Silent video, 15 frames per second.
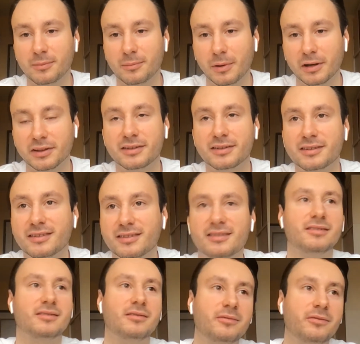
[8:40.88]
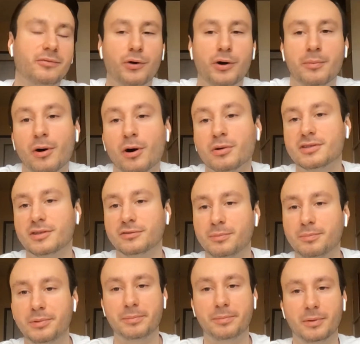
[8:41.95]
But for most of the
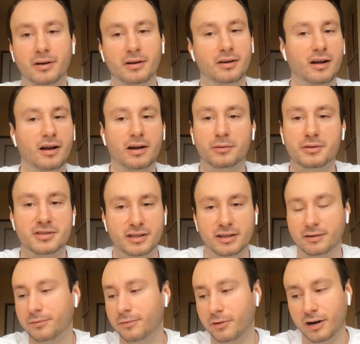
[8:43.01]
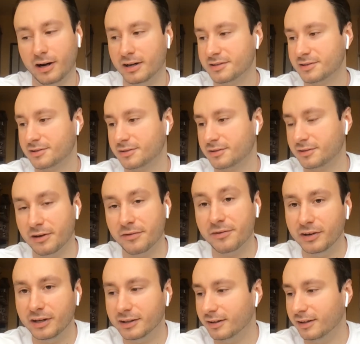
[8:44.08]
people, I would say for us,
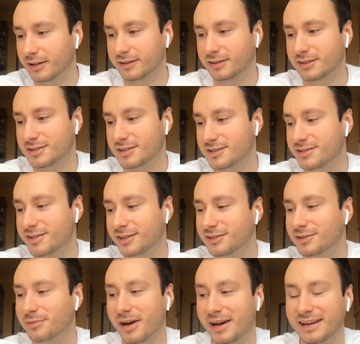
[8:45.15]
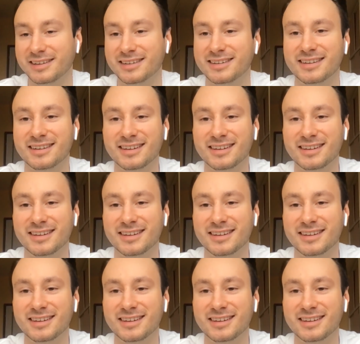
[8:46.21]
definitely this is not the way.